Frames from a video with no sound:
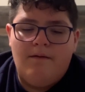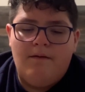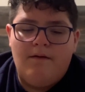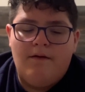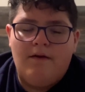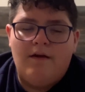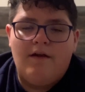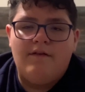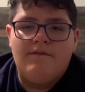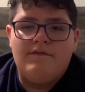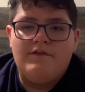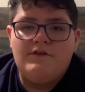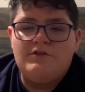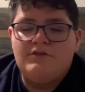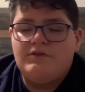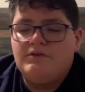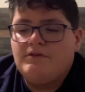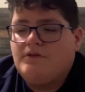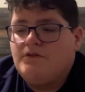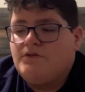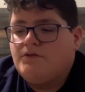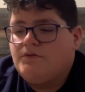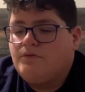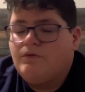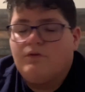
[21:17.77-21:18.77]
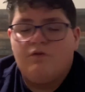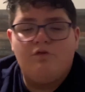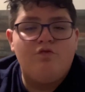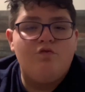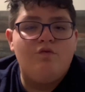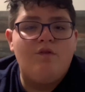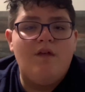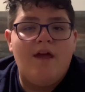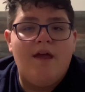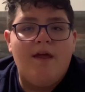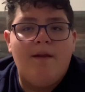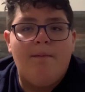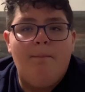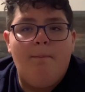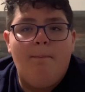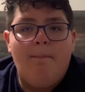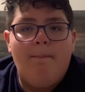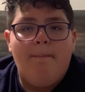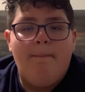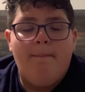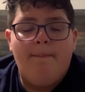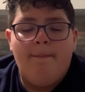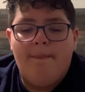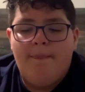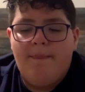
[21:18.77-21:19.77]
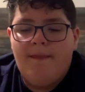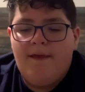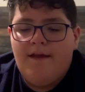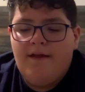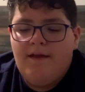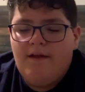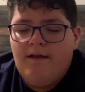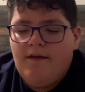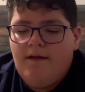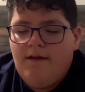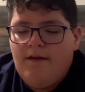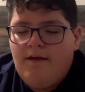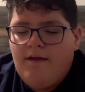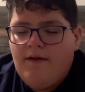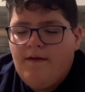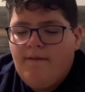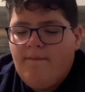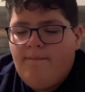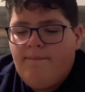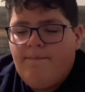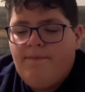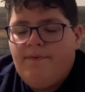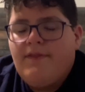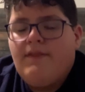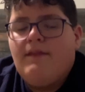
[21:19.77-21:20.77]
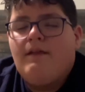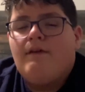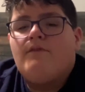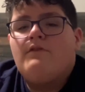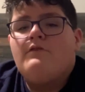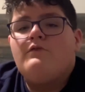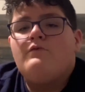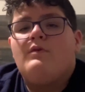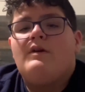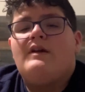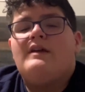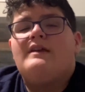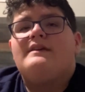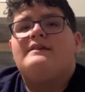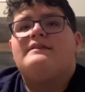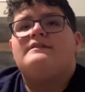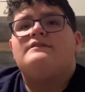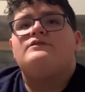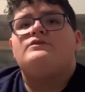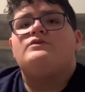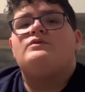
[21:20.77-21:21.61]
obviously, so don't do that. Another way is